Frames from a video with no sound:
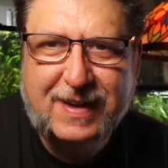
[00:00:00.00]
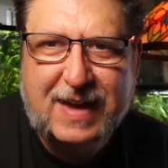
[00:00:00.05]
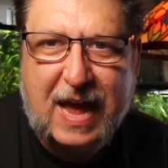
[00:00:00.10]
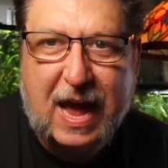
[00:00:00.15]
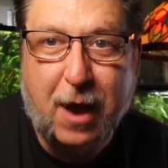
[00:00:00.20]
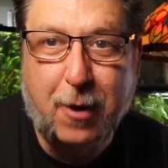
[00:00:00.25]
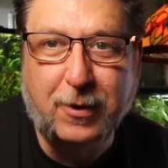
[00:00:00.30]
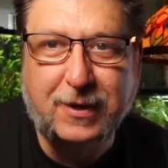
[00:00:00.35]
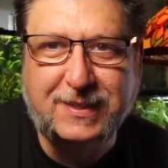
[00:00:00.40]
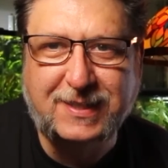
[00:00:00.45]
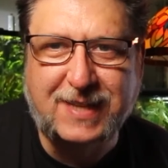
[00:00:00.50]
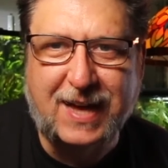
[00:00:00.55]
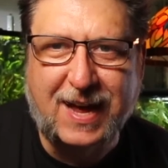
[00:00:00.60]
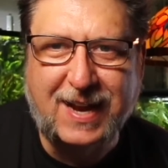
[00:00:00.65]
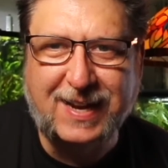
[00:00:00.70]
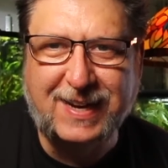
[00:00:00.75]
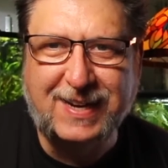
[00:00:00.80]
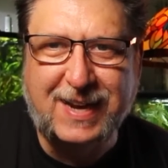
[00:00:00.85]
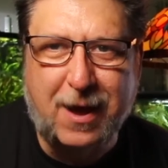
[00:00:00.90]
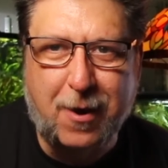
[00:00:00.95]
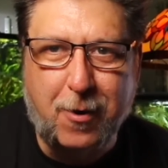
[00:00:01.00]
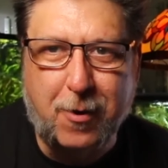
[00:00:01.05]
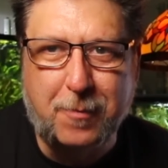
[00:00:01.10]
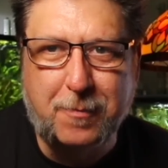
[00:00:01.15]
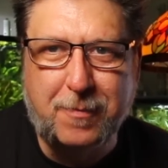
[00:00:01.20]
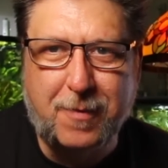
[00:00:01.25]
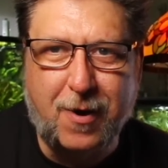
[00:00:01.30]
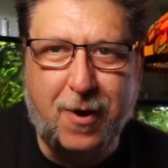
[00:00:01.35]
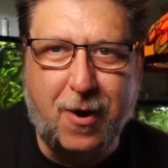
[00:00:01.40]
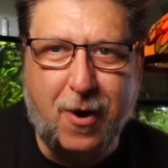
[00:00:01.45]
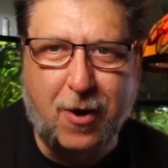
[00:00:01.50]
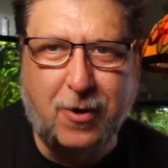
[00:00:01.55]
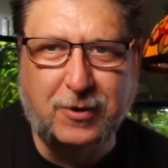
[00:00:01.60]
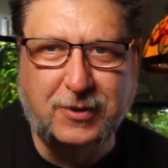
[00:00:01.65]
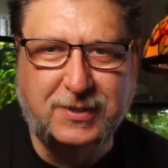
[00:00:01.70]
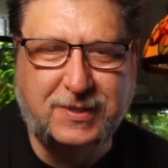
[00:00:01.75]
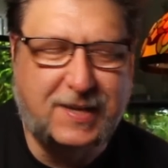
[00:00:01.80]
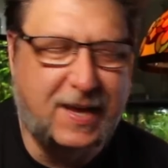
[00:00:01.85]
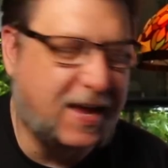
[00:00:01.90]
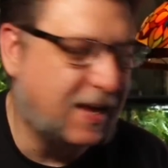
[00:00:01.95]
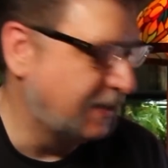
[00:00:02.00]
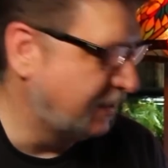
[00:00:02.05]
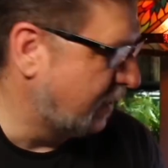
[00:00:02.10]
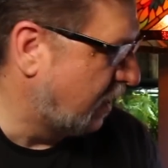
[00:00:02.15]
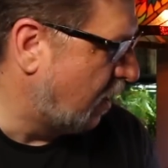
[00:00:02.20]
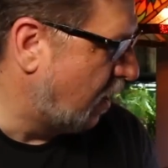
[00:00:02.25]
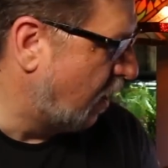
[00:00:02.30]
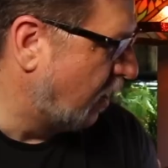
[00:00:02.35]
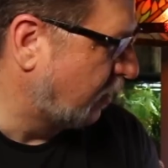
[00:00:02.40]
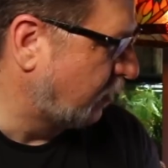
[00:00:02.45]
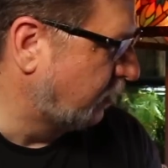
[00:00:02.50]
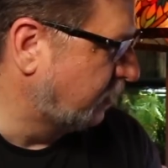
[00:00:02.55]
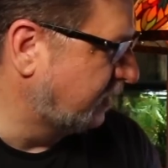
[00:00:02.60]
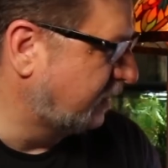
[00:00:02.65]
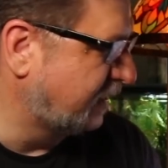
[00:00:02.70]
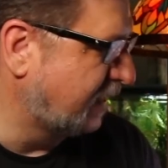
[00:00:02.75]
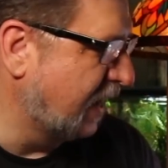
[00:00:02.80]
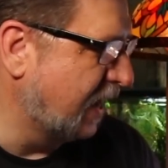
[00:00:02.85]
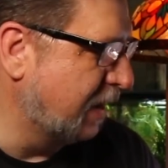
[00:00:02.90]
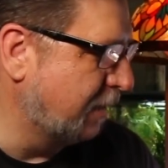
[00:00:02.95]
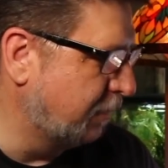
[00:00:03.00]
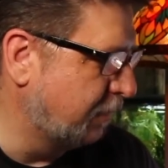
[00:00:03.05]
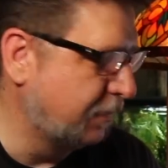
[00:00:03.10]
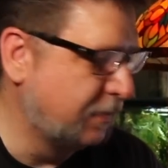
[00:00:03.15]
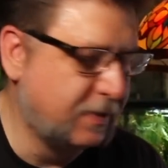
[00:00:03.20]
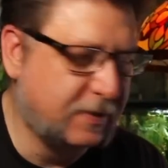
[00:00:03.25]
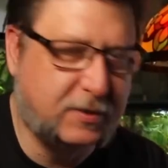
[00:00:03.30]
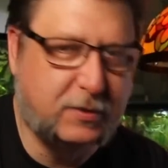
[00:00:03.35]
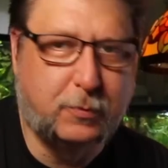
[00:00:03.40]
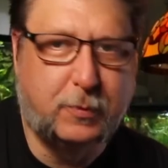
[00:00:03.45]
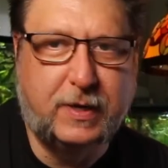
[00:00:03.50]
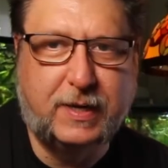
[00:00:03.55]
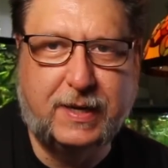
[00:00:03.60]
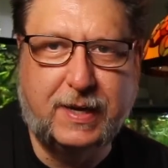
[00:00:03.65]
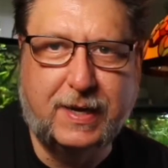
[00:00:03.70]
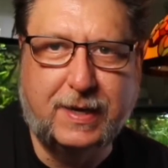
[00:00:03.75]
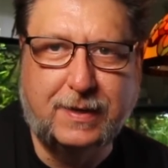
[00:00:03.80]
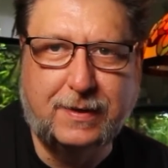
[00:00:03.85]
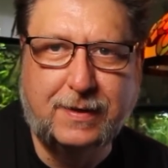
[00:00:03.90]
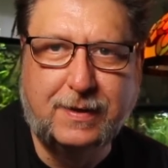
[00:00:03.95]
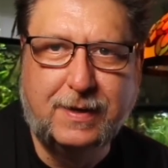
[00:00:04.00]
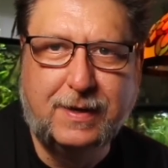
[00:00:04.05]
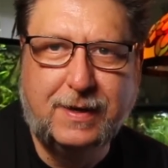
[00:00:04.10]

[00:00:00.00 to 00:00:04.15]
How exciting. Now I'm all set to aquascape this weekend.